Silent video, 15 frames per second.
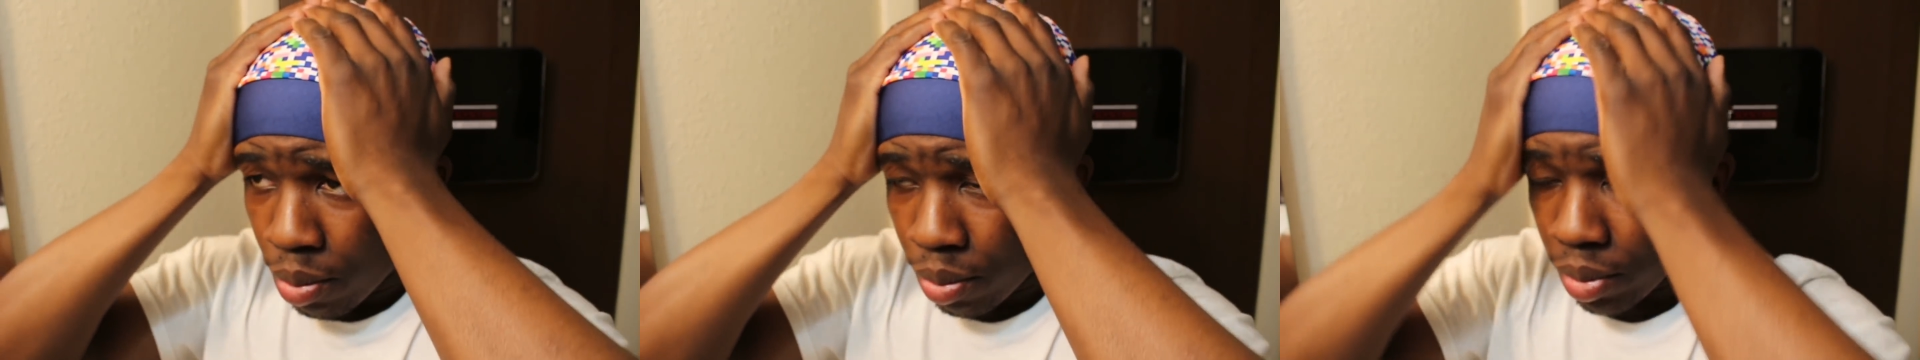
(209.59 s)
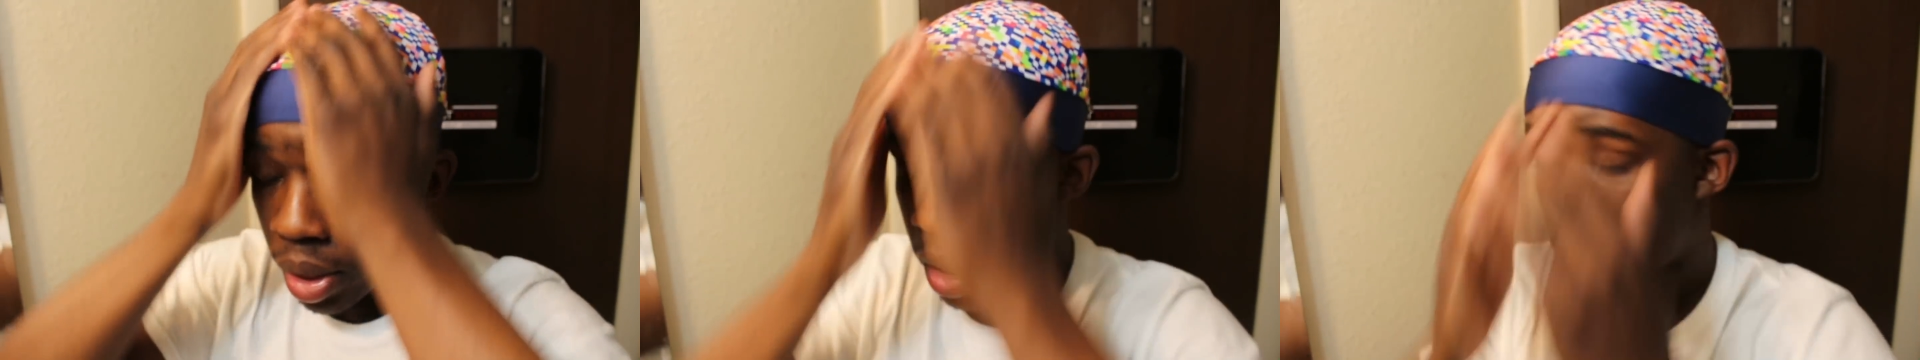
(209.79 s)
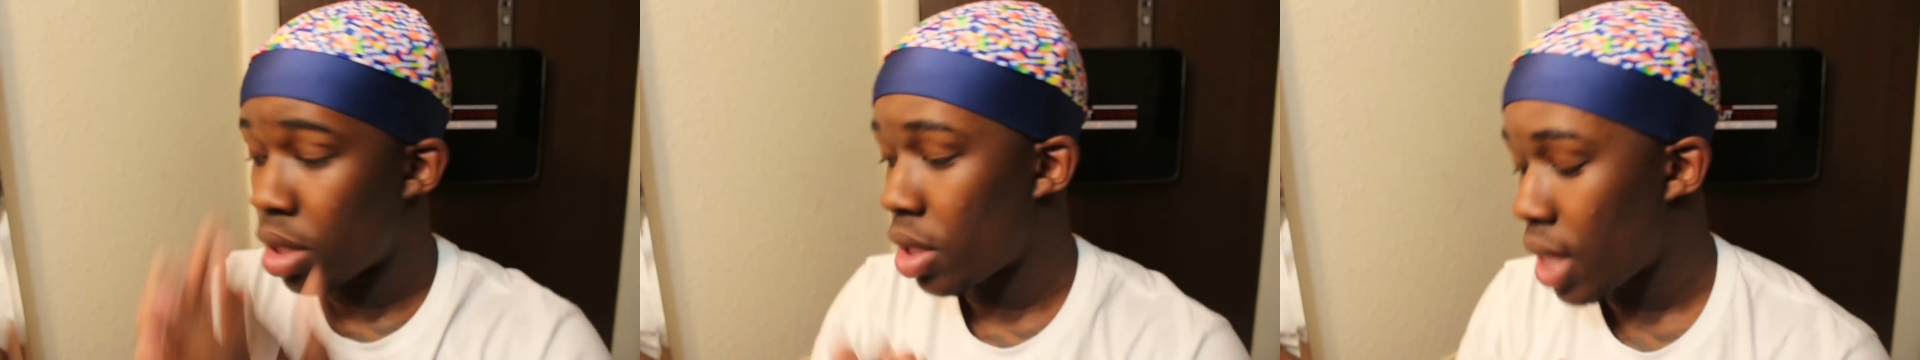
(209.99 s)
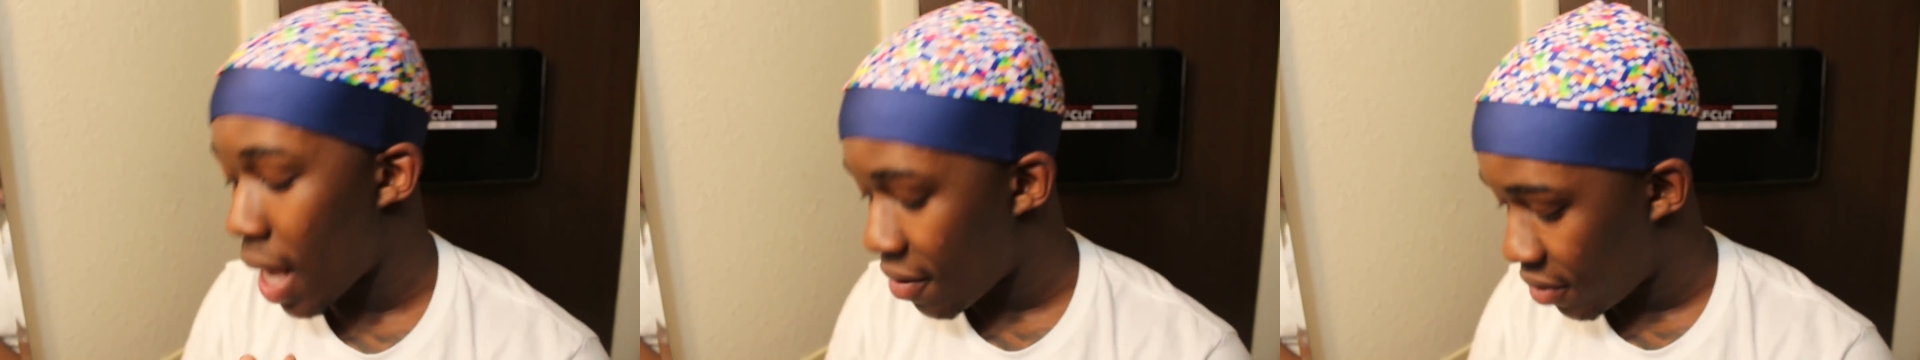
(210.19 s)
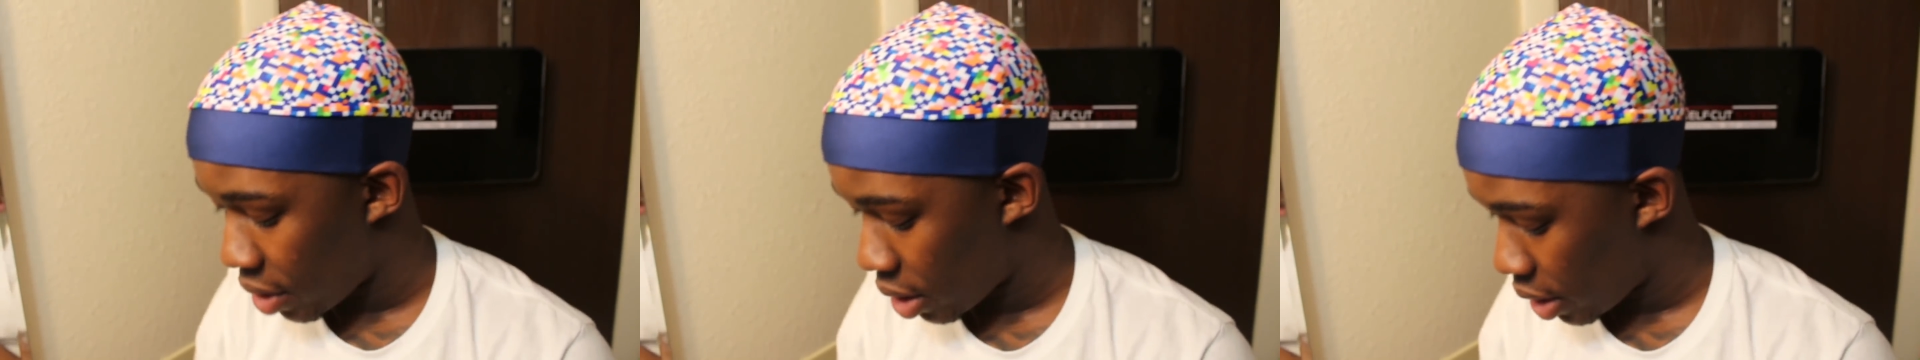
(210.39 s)
This is
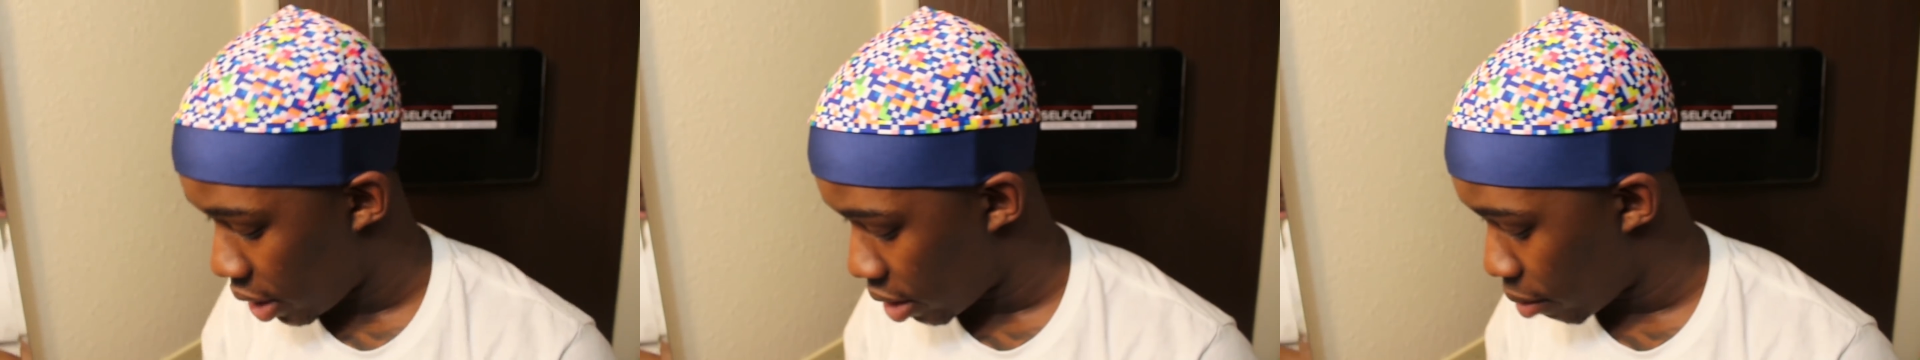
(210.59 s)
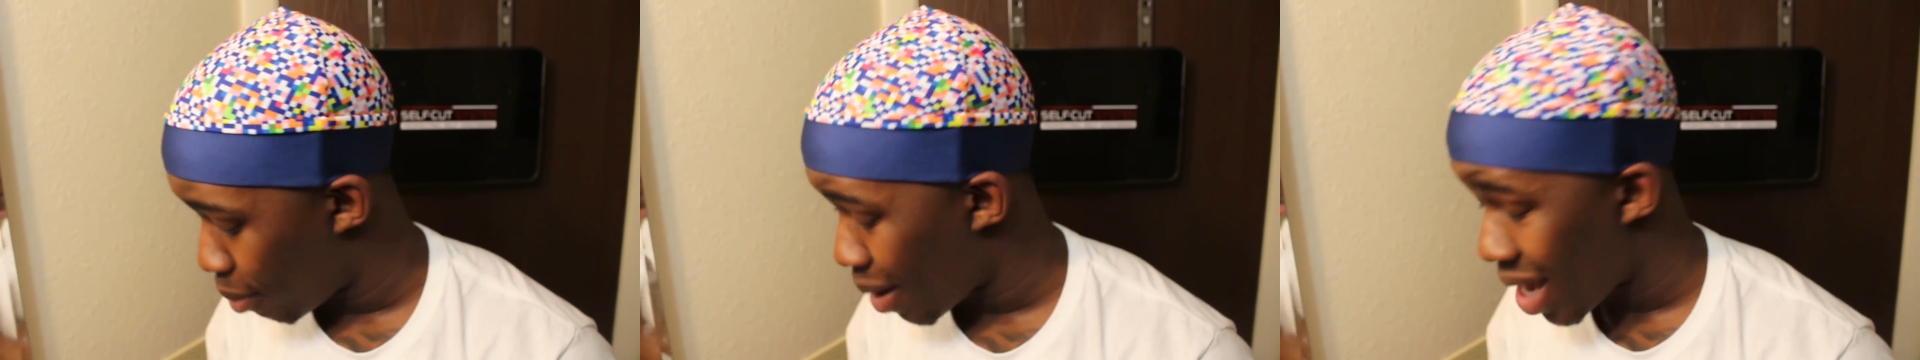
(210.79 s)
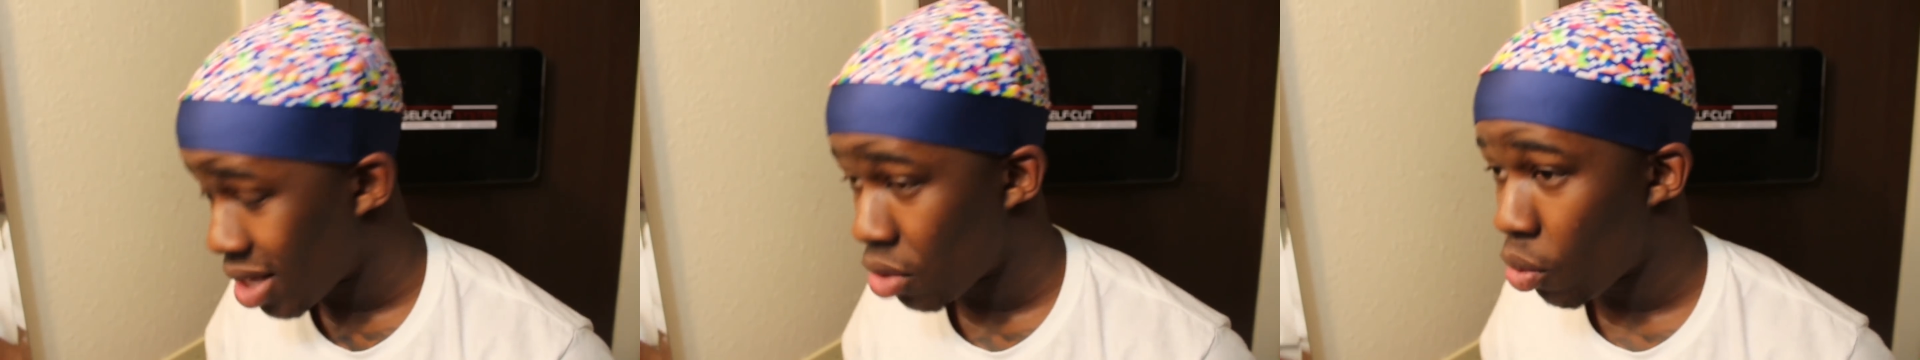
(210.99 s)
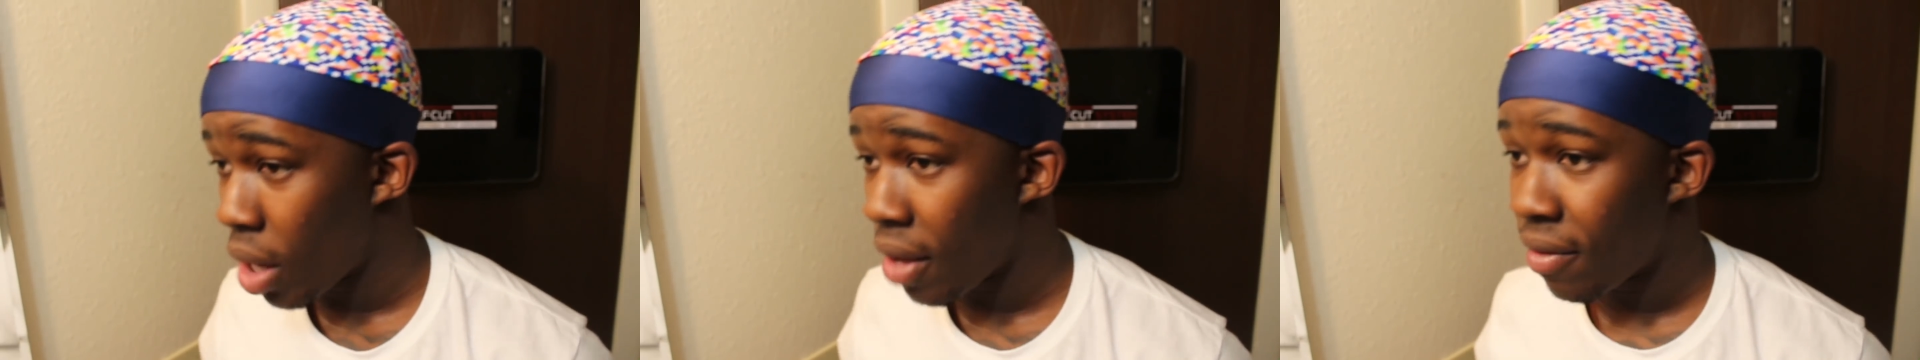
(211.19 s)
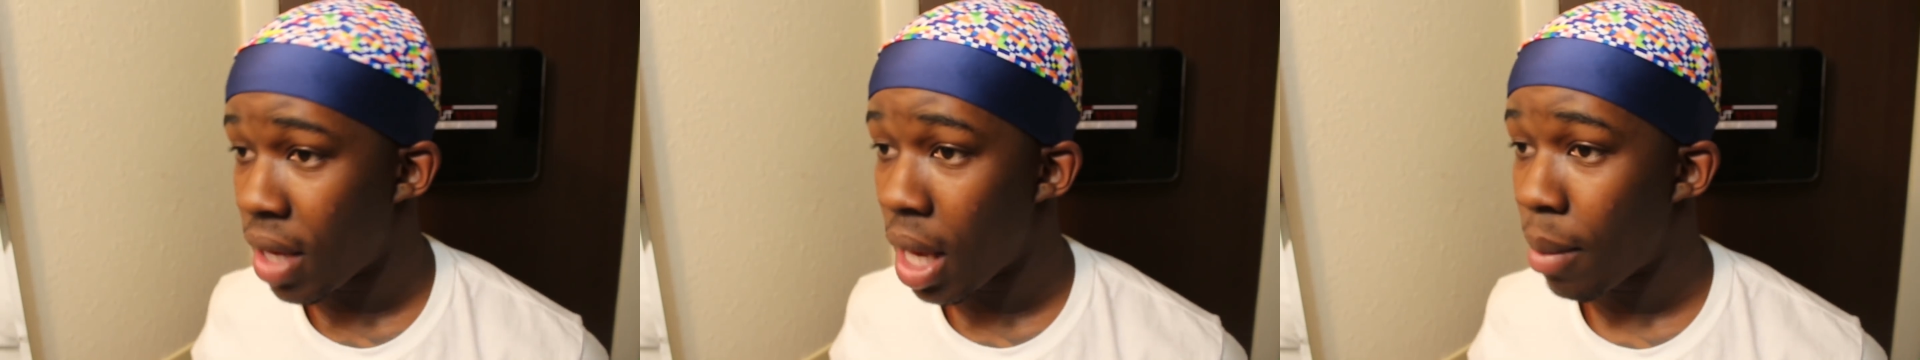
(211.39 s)
definitely the best
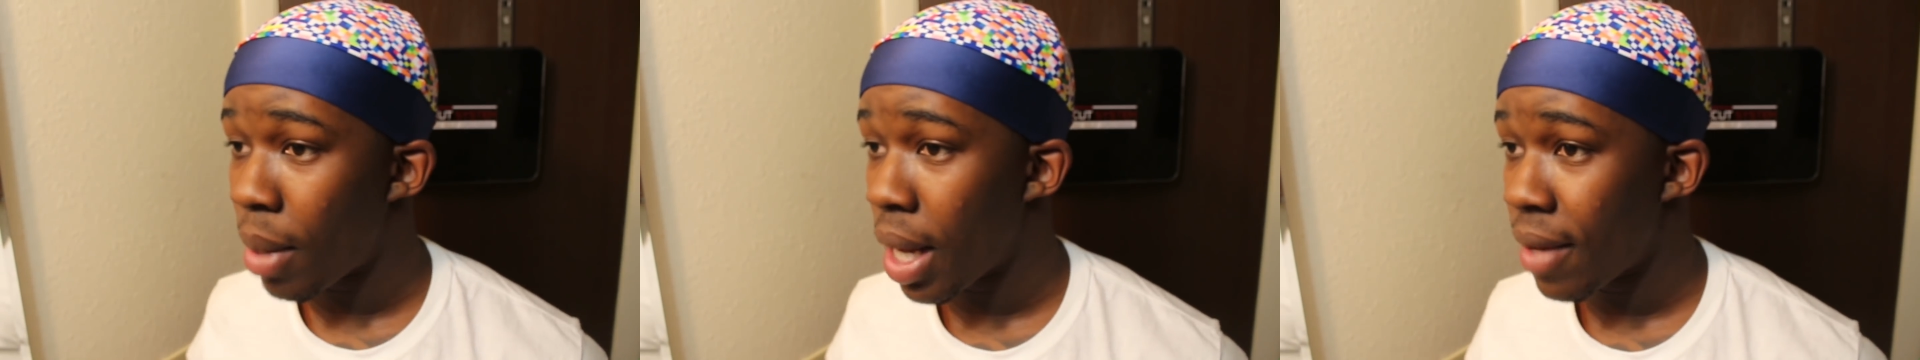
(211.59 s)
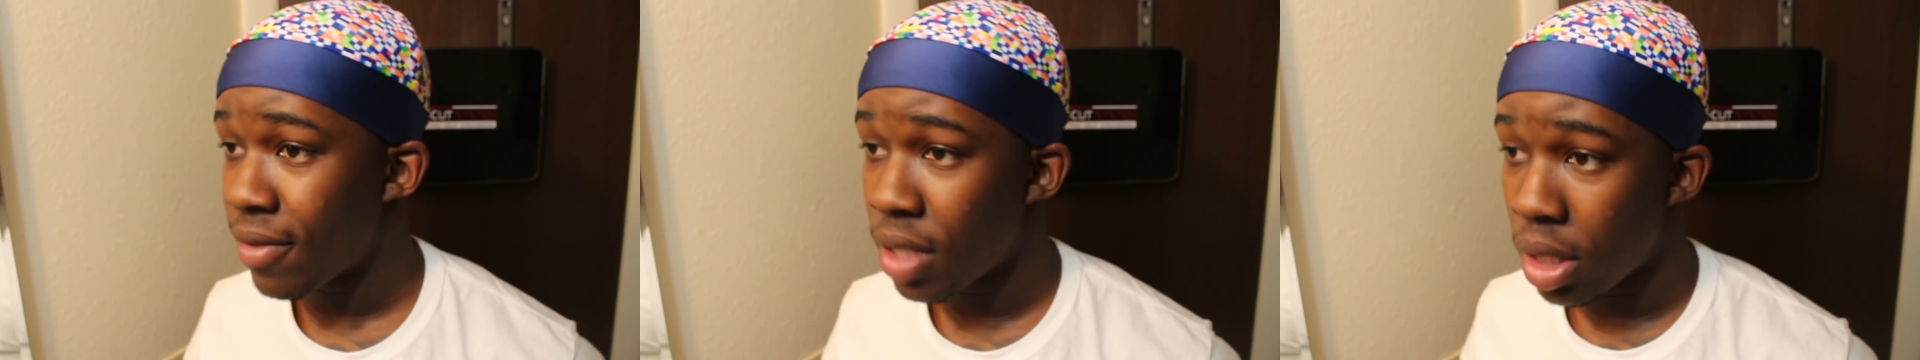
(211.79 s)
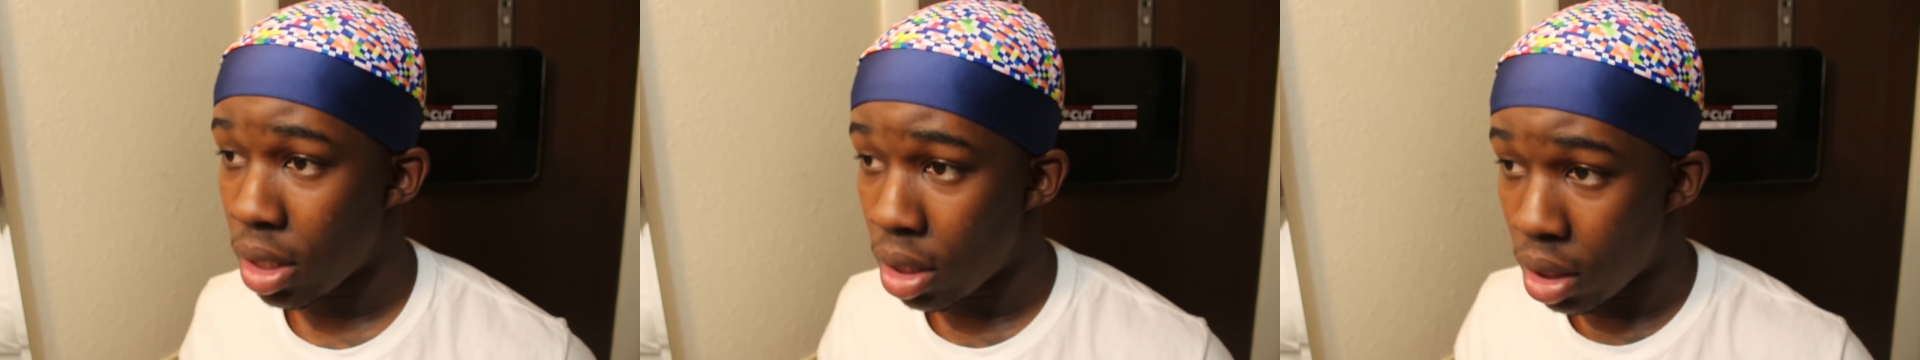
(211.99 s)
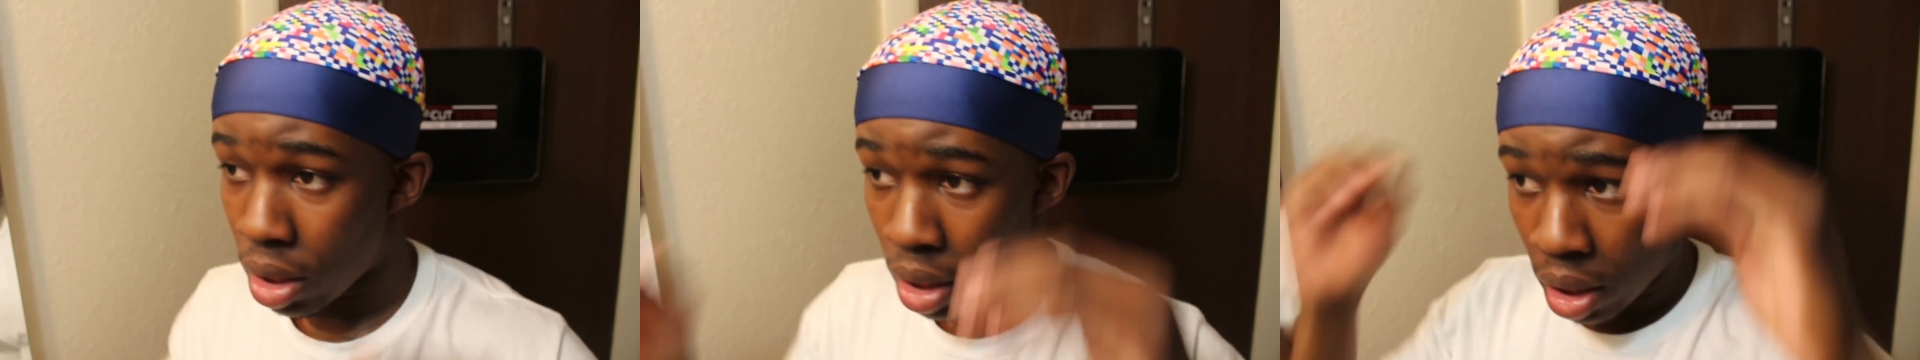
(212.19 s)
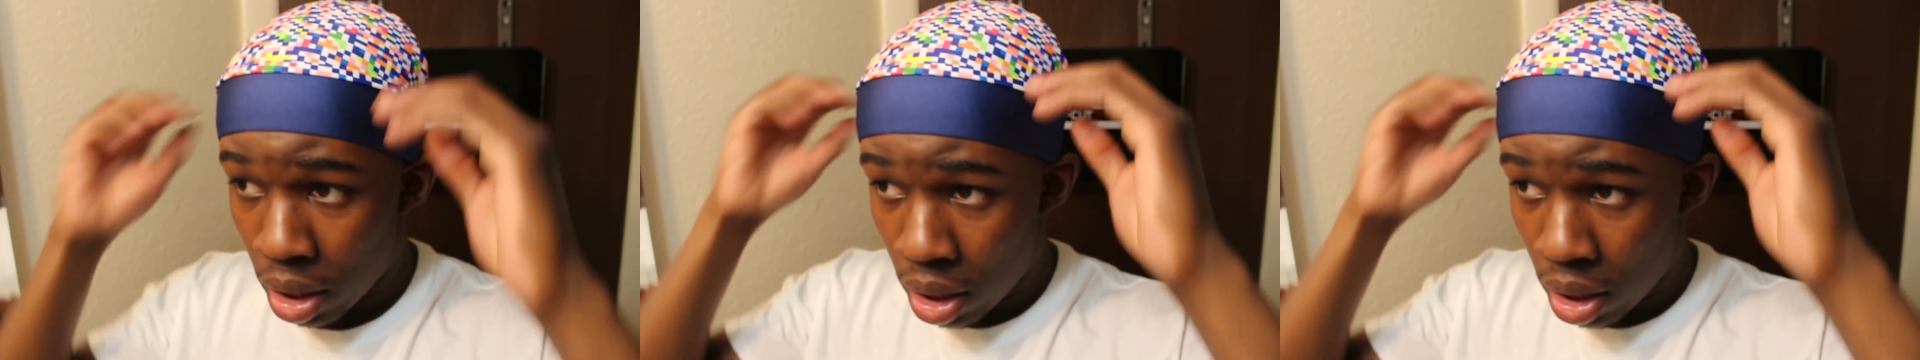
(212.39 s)
wave cap I've seen.